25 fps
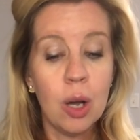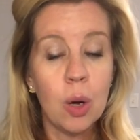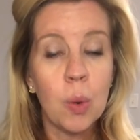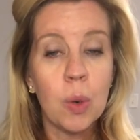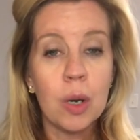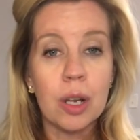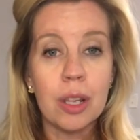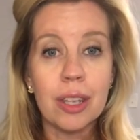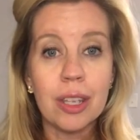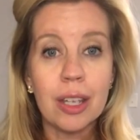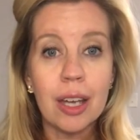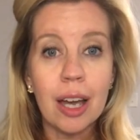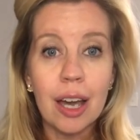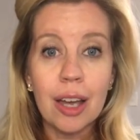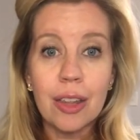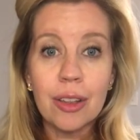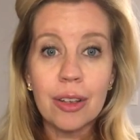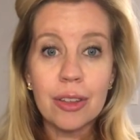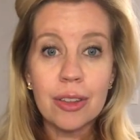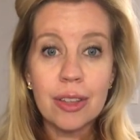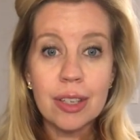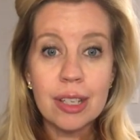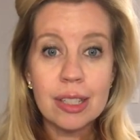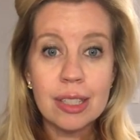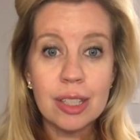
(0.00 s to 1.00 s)
One of the
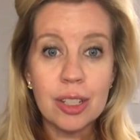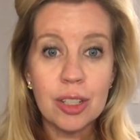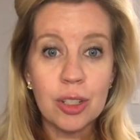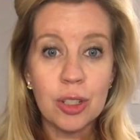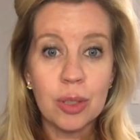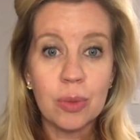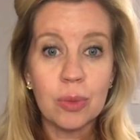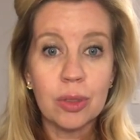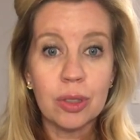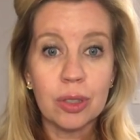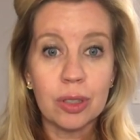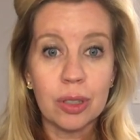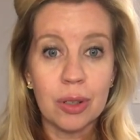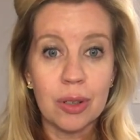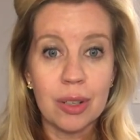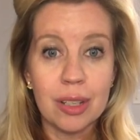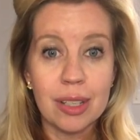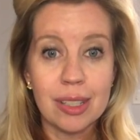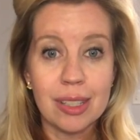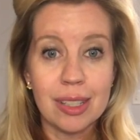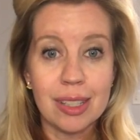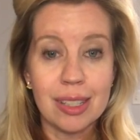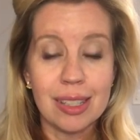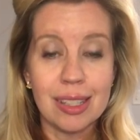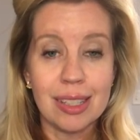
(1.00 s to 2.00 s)
other things that you will
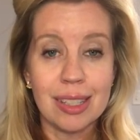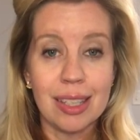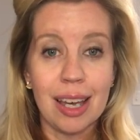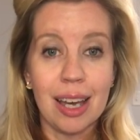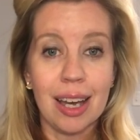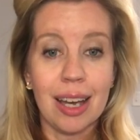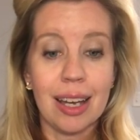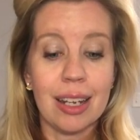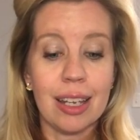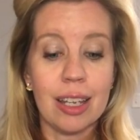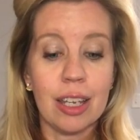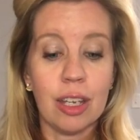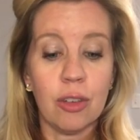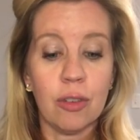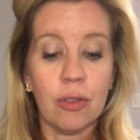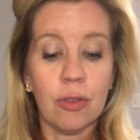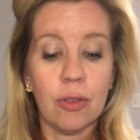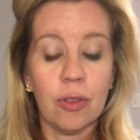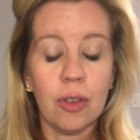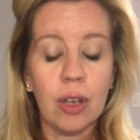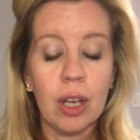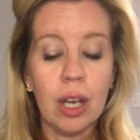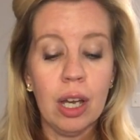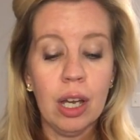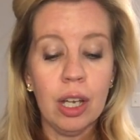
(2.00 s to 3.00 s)
notice is that if
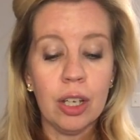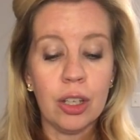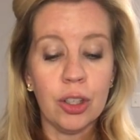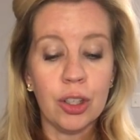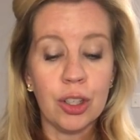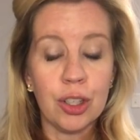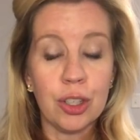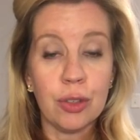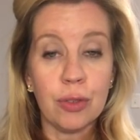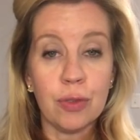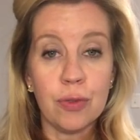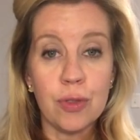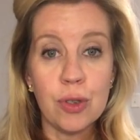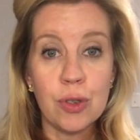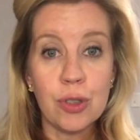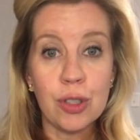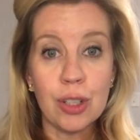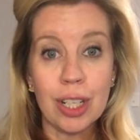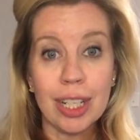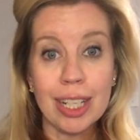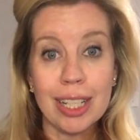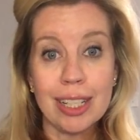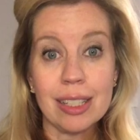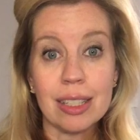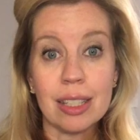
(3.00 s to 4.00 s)
your
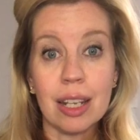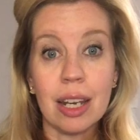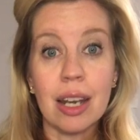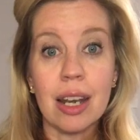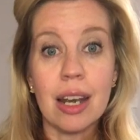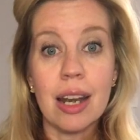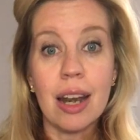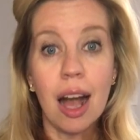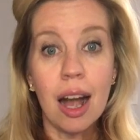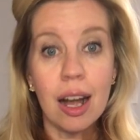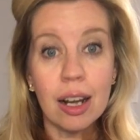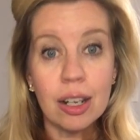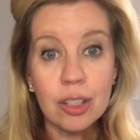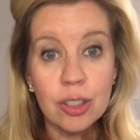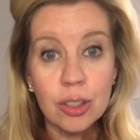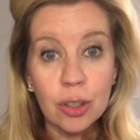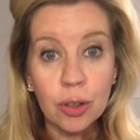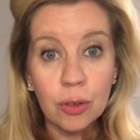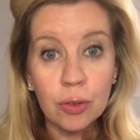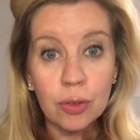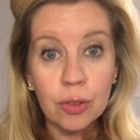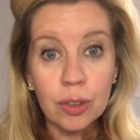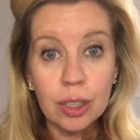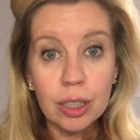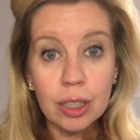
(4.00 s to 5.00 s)
diffuser gets knocked
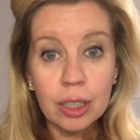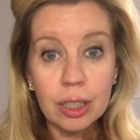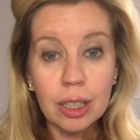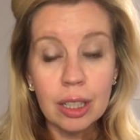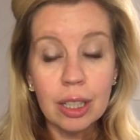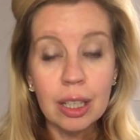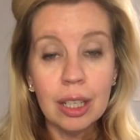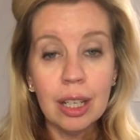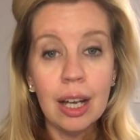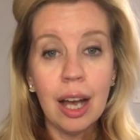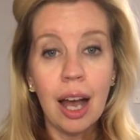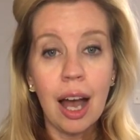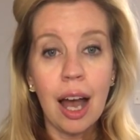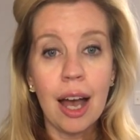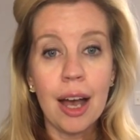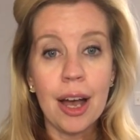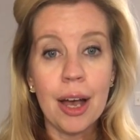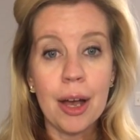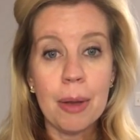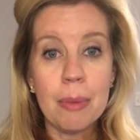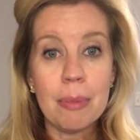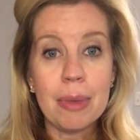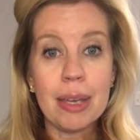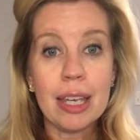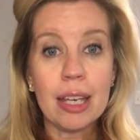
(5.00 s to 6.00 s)
over,
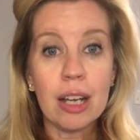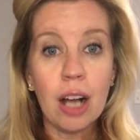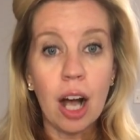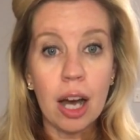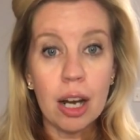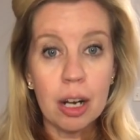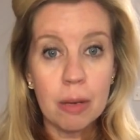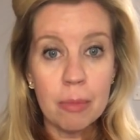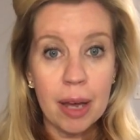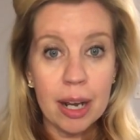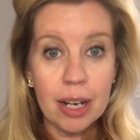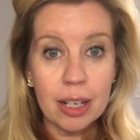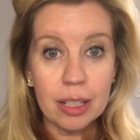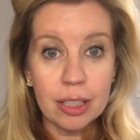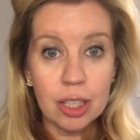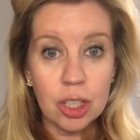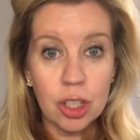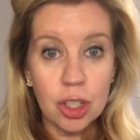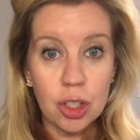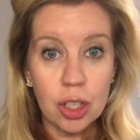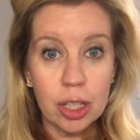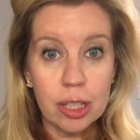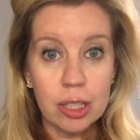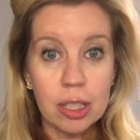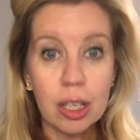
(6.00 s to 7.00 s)
it automatically
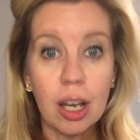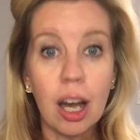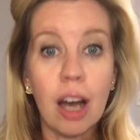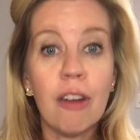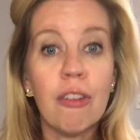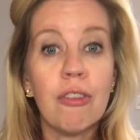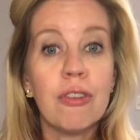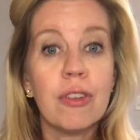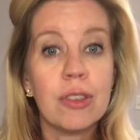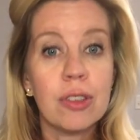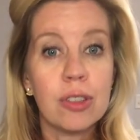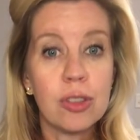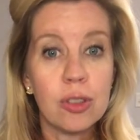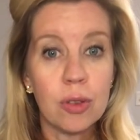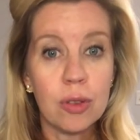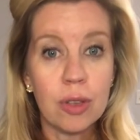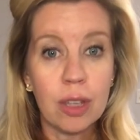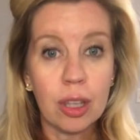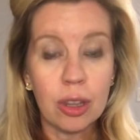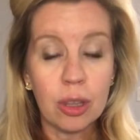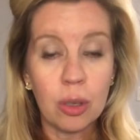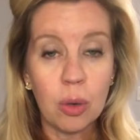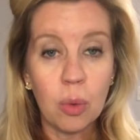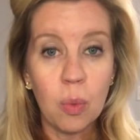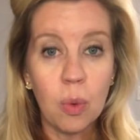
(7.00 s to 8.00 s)
shuts off so
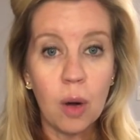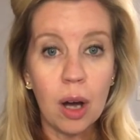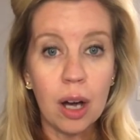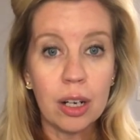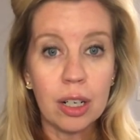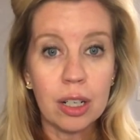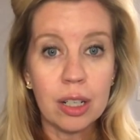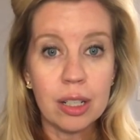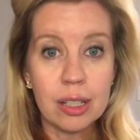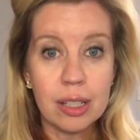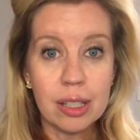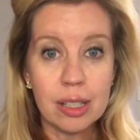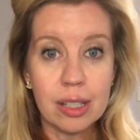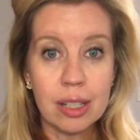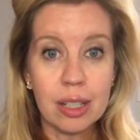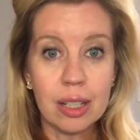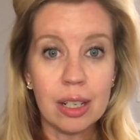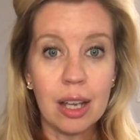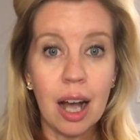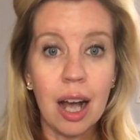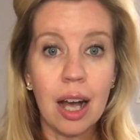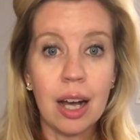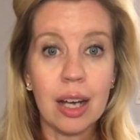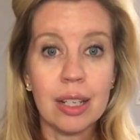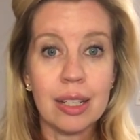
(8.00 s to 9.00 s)
that the water does
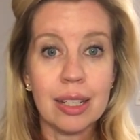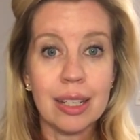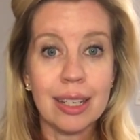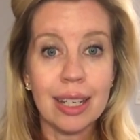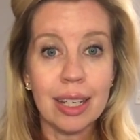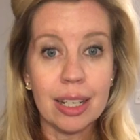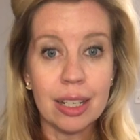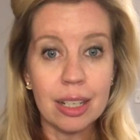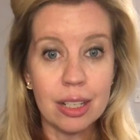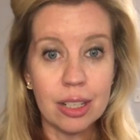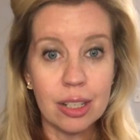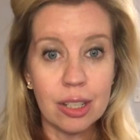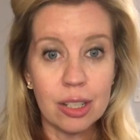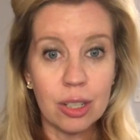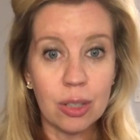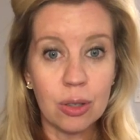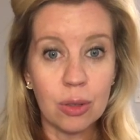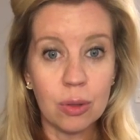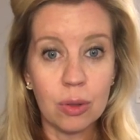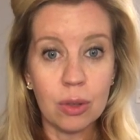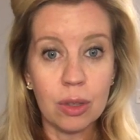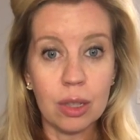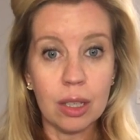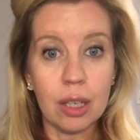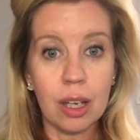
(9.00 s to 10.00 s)
not get
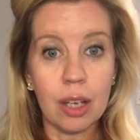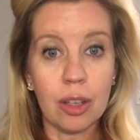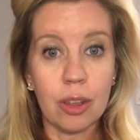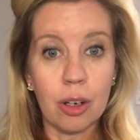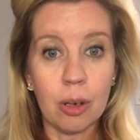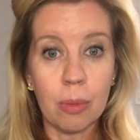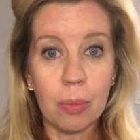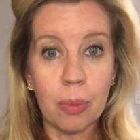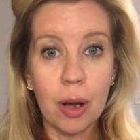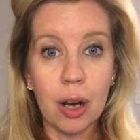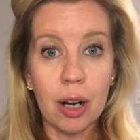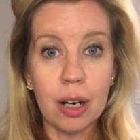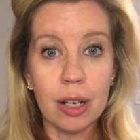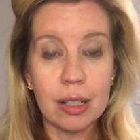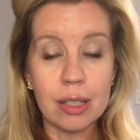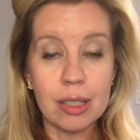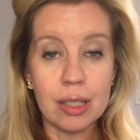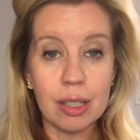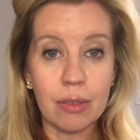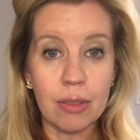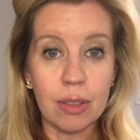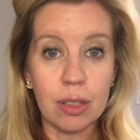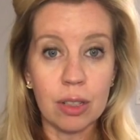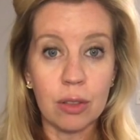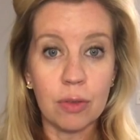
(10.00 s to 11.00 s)
into the other parts
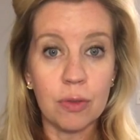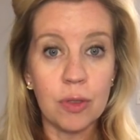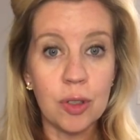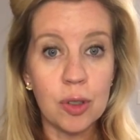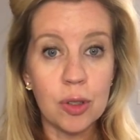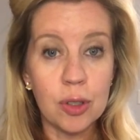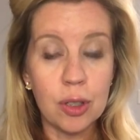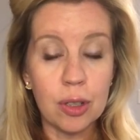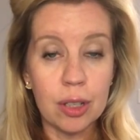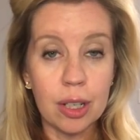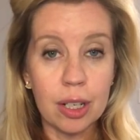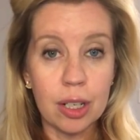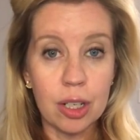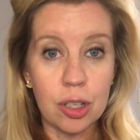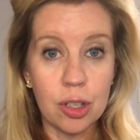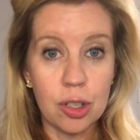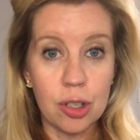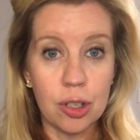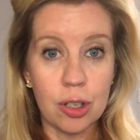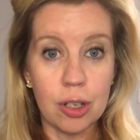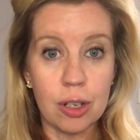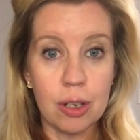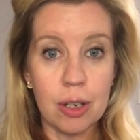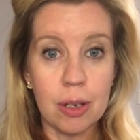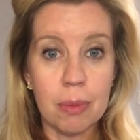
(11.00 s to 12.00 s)
of the diffuser that it
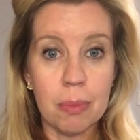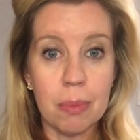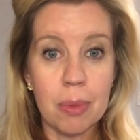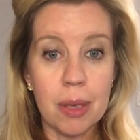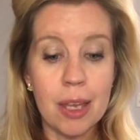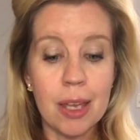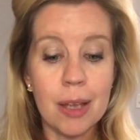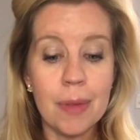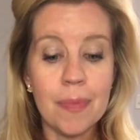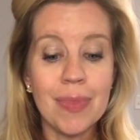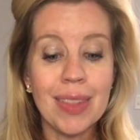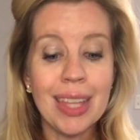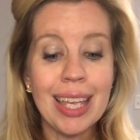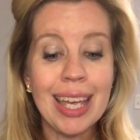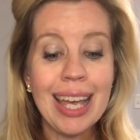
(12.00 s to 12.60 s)
shouldn't be.